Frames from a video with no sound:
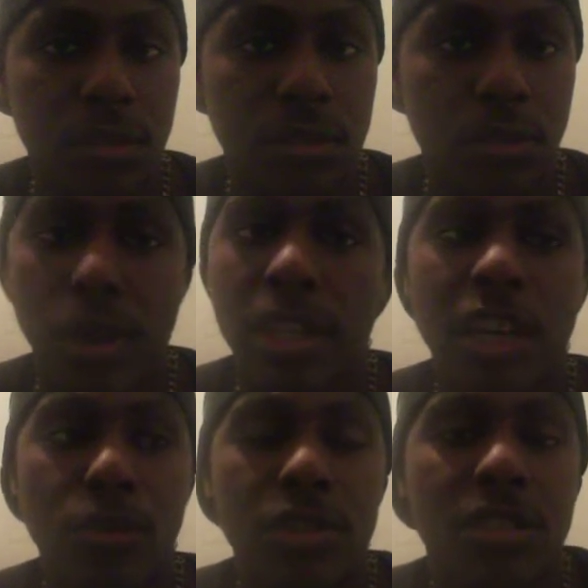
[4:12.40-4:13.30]
So right
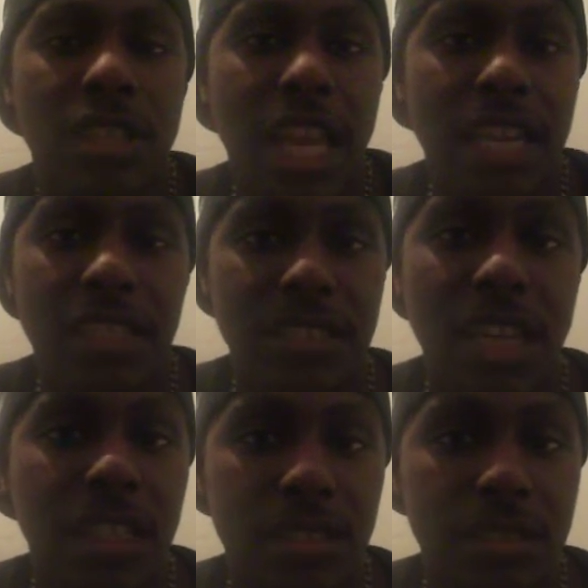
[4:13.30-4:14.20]
now, we're just lacking in
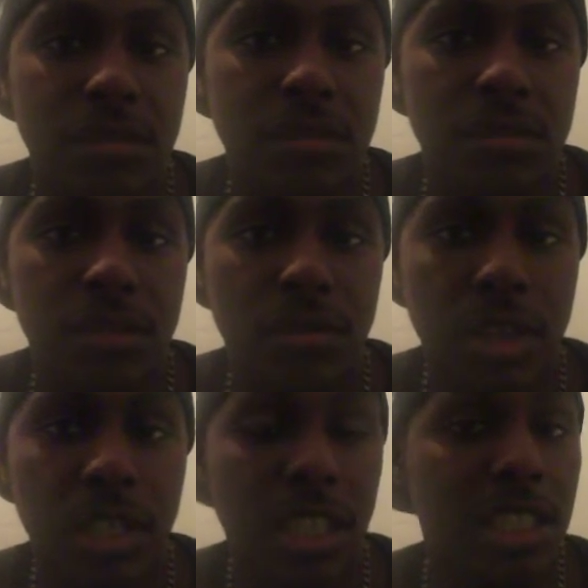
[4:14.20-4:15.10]
talent. All
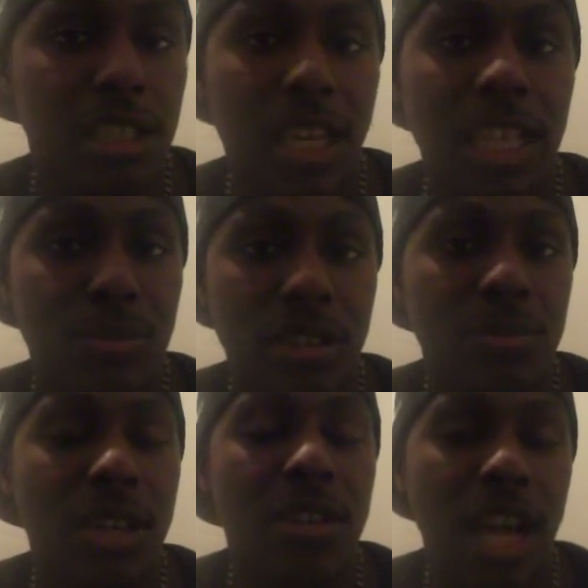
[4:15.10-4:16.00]
right, can these guys play
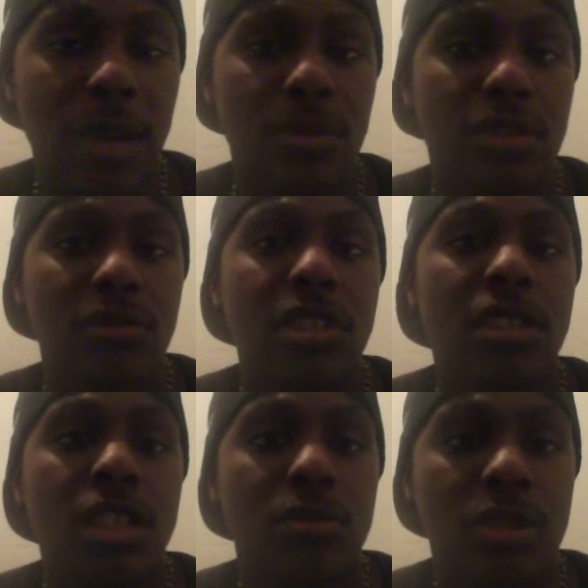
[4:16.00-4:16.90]
better? Absolutely.
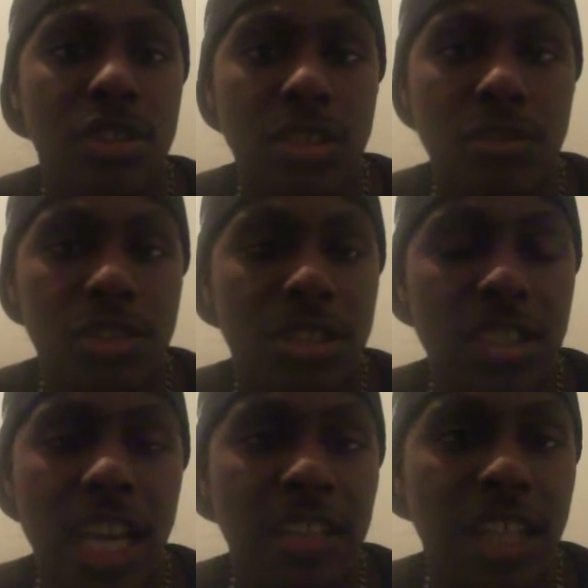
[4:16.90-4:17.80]
But they're just
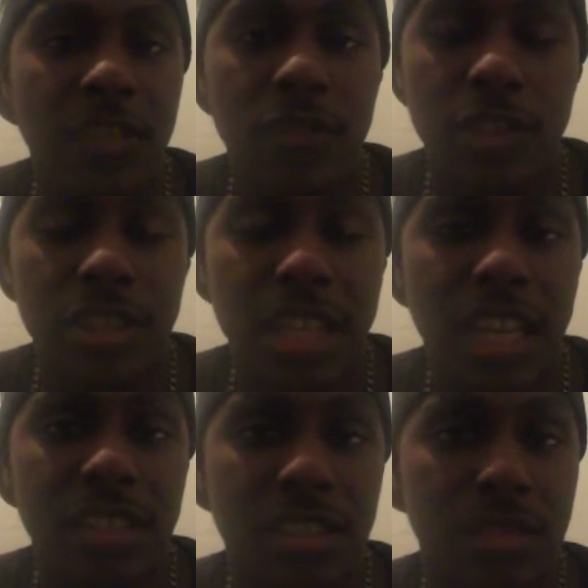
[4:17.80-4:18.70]
not that very
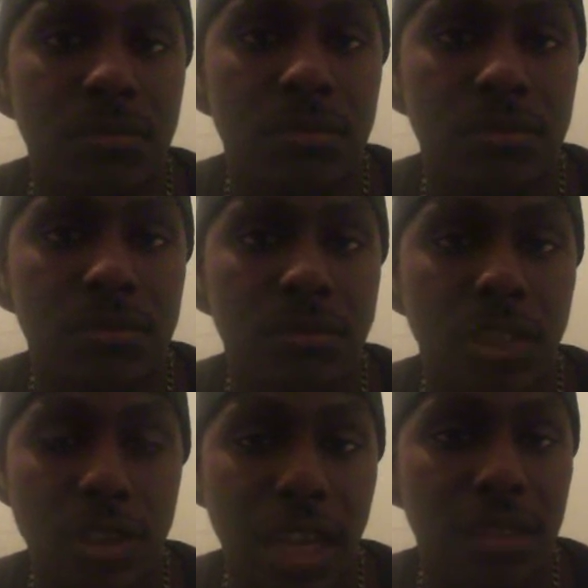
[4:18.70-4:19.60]
talented.
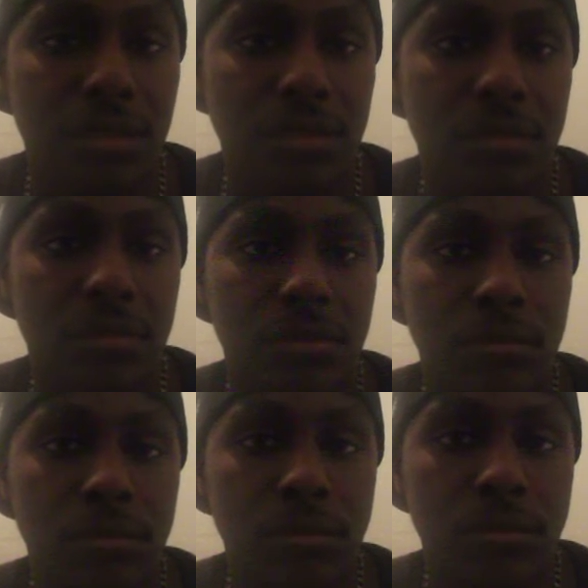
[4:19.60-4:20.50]
They're not.
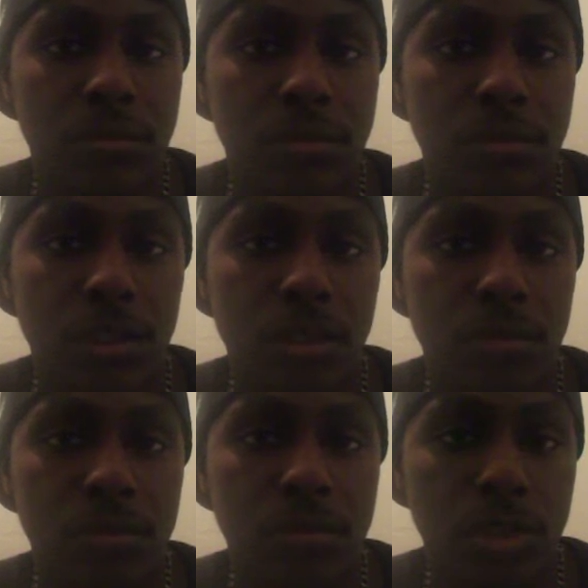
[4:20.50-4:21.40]
You
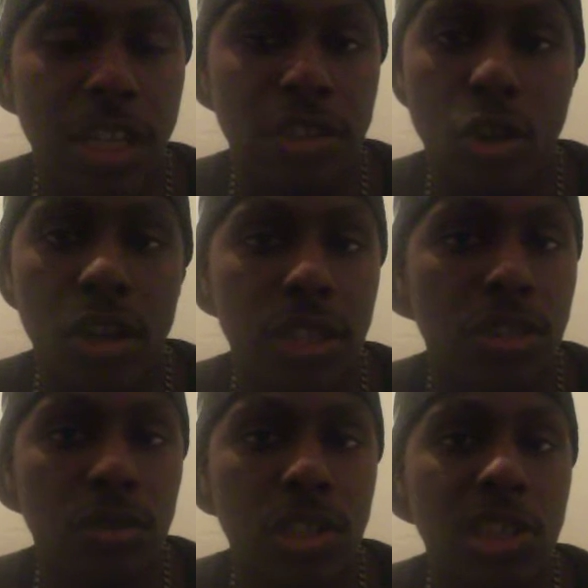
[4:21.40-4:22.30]
know, we're not talking
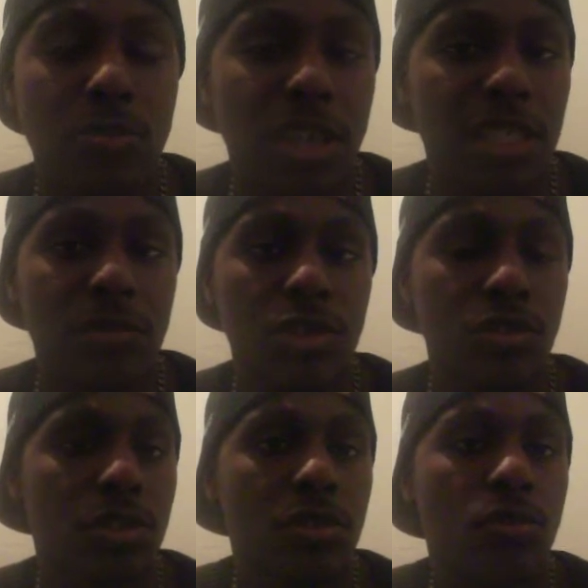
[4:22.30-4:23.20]
Odell Beckham
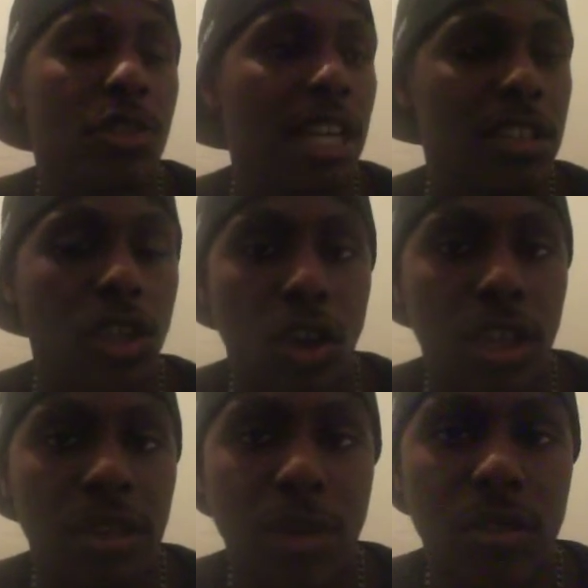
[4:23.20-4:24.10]
Jr. We're not
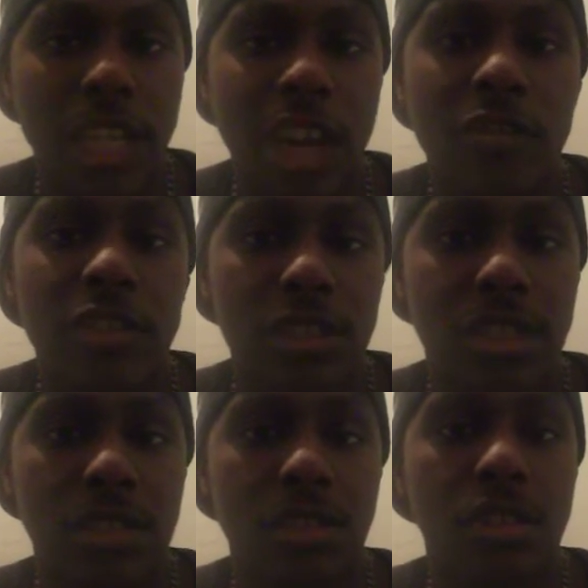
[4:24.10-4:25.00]
talking about Calvin
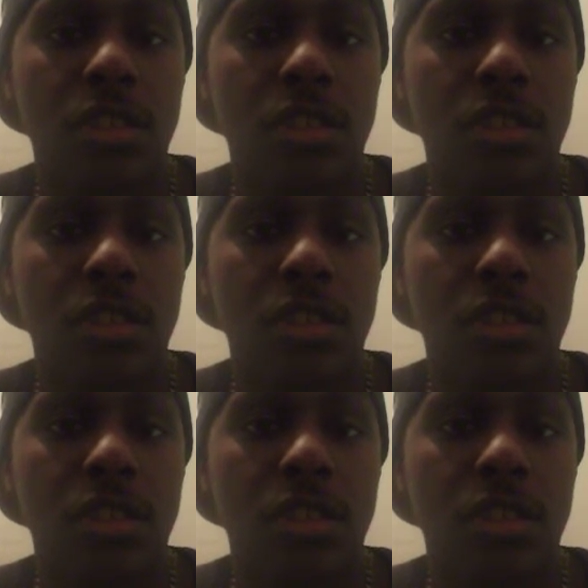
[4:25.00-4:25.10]
Johnson.